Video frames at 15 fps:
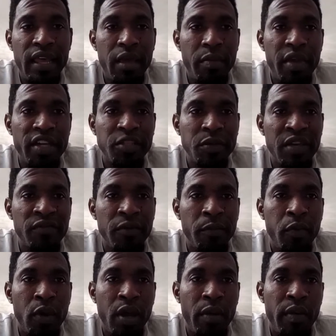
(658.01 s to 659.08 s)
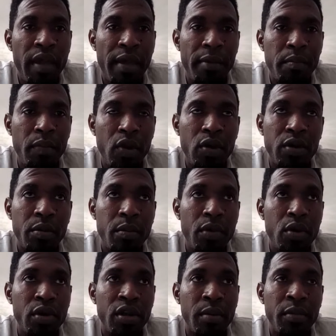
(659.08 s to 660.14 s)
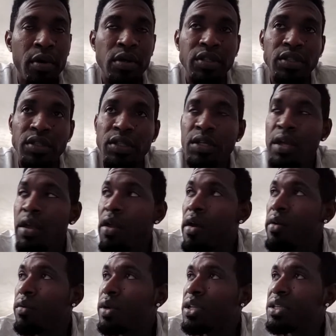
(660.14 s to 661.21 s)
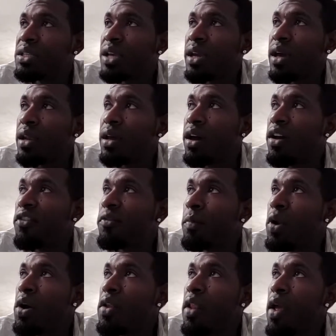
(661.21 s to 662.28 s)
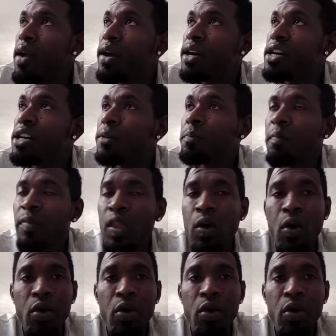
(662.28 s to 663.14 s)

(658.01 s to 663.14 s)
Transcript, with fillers: LA may expect to pull away and blow blow them out with the second half. But um,